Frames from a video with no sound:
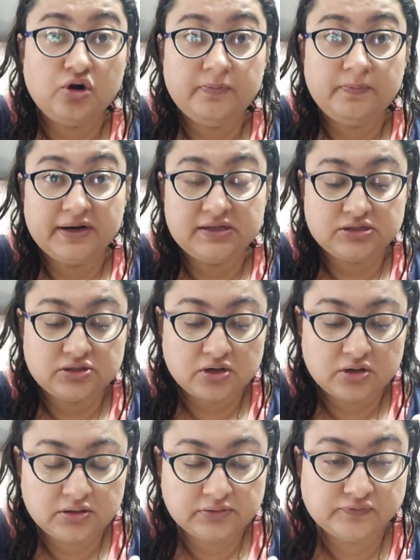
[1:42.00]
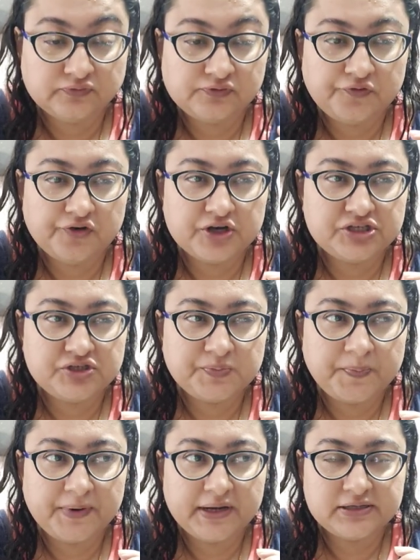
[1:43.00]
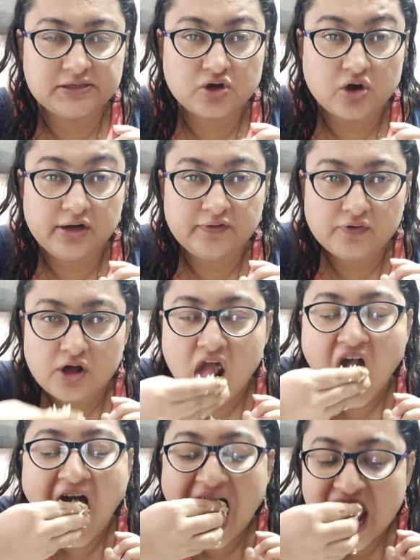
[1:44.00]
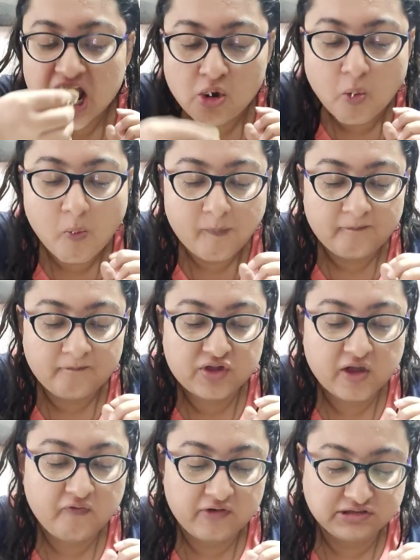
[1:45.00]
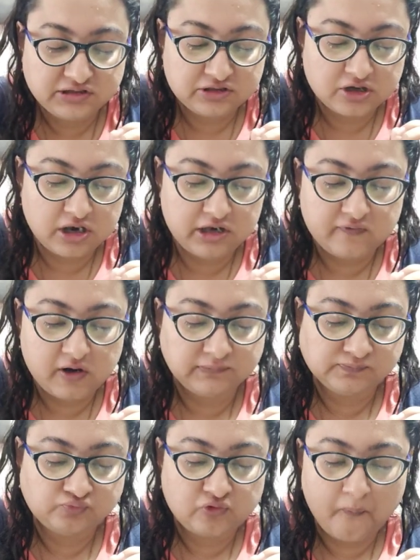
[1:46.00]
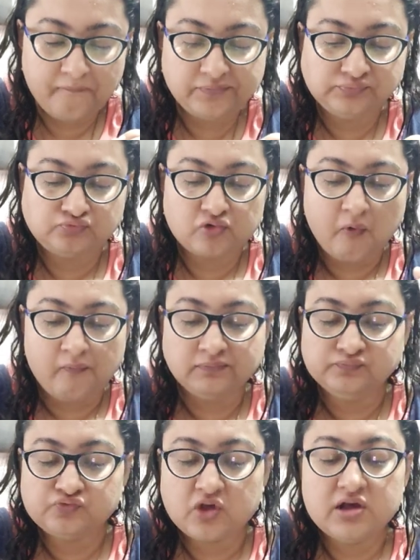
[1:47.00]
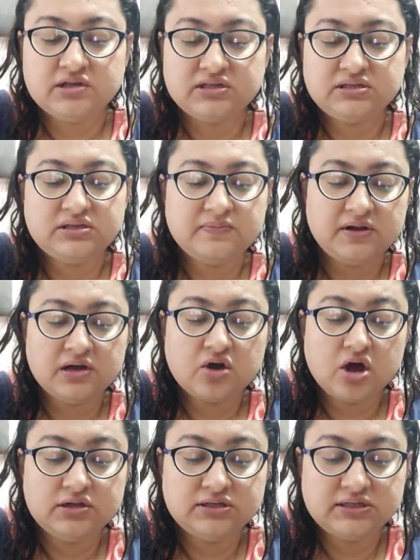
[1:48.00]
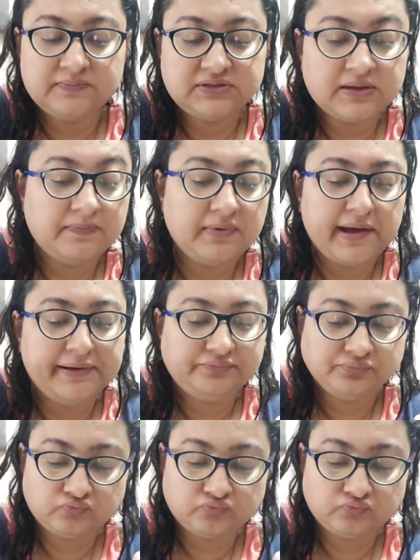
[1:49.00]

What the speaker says: pressed, first pressed olive oil, like virgin olive oil, similar concepts apply